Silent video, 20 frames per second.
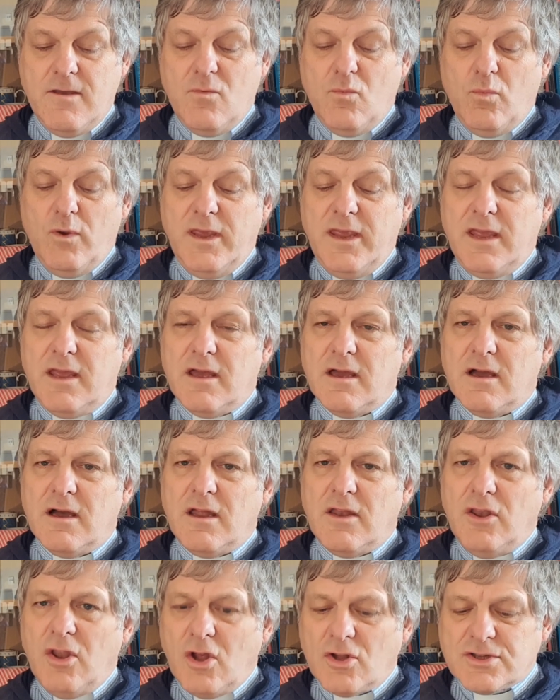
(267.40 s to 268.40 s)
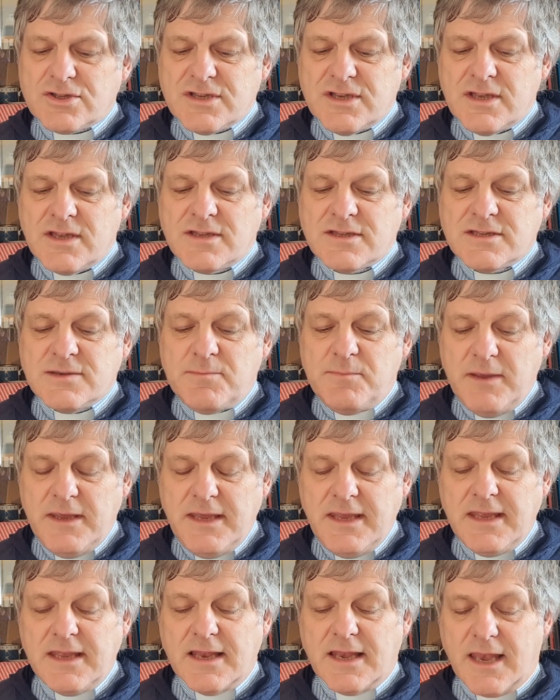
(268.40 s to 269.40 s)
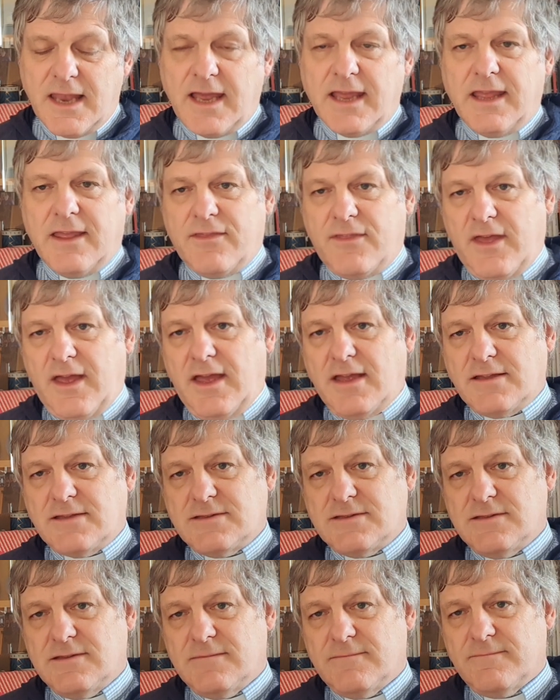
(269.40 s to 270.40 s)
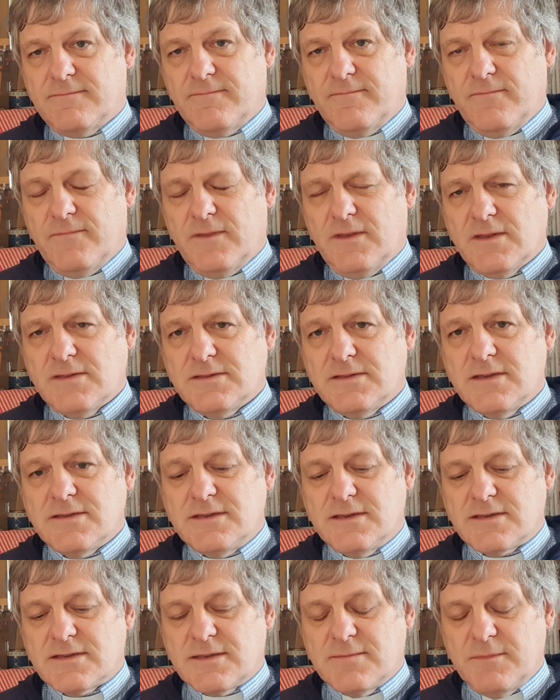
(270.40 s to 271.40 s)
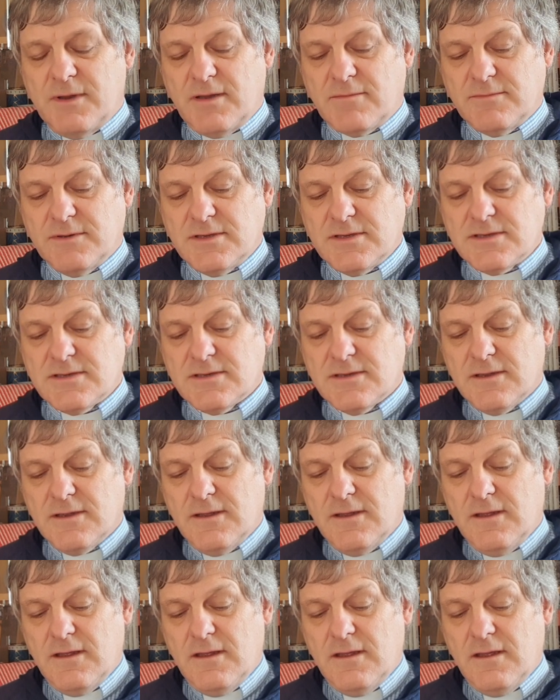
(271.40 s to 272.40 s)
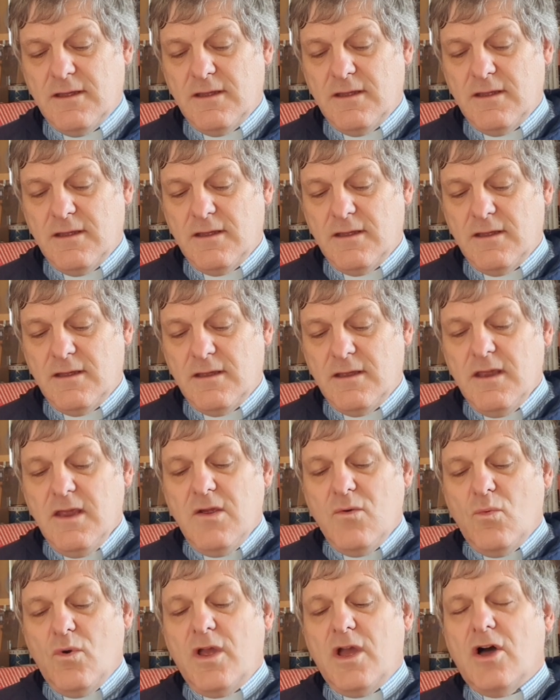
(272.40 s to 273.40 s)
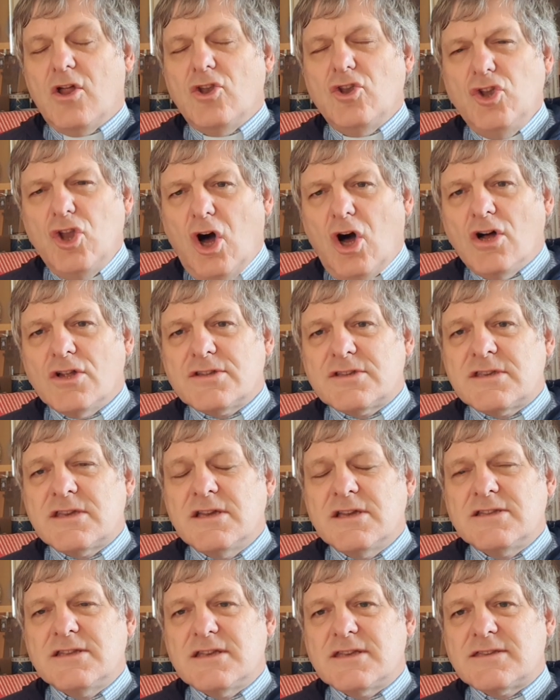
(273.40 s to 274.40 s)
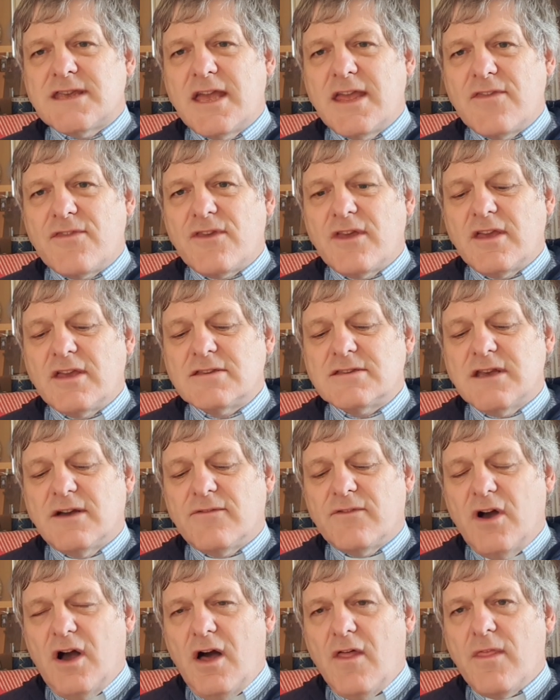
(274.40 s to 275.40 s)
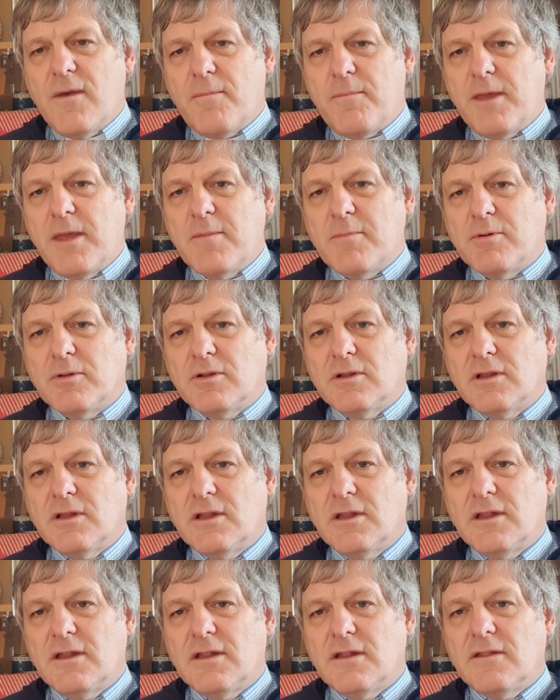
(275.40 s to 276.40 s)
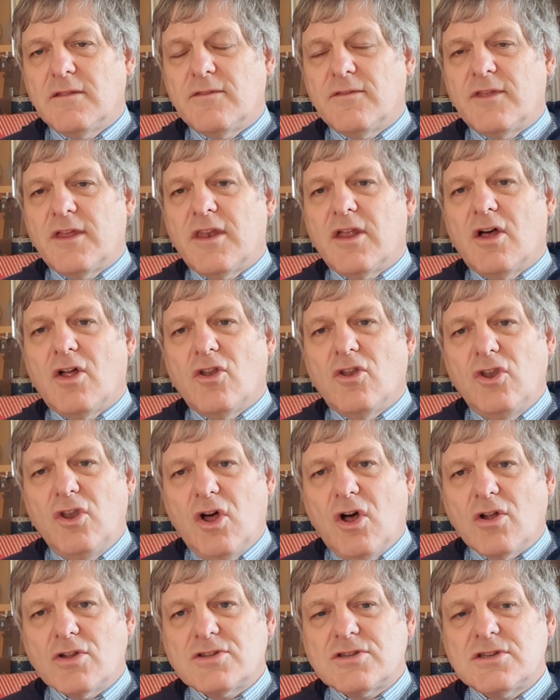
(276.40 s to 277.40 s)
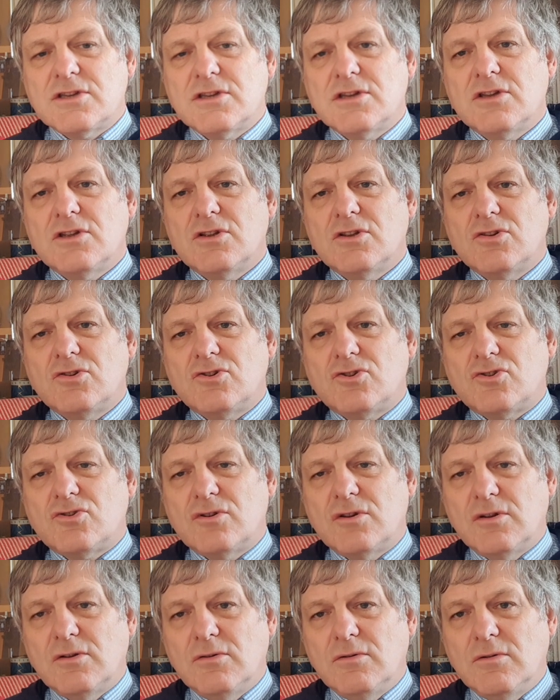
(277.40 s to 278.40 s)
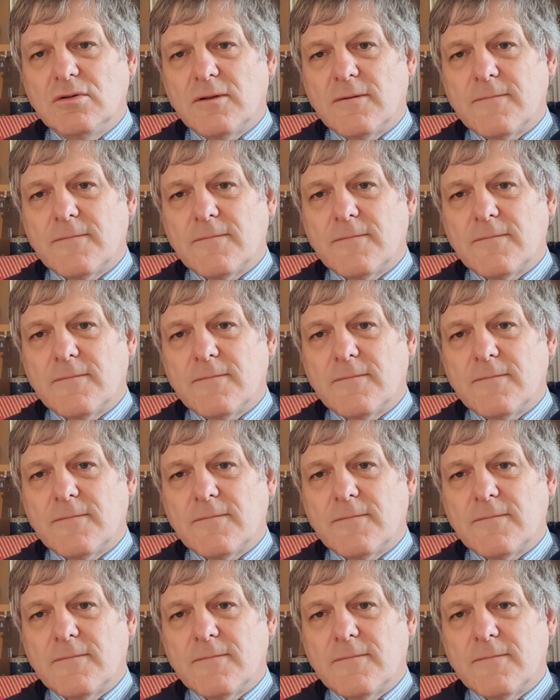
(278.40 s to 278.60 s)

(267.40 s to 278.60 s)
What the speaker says: We are not to be like that, says this commandment. We are not to say things of other people that are not true.